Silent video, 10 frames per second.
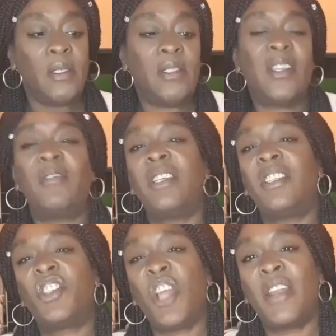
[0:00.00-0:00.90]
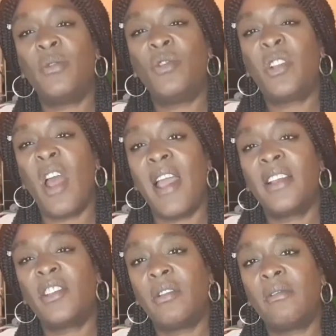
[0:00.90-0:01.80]
So this channel's like
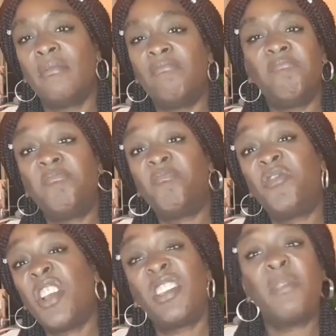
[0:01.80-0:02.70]
just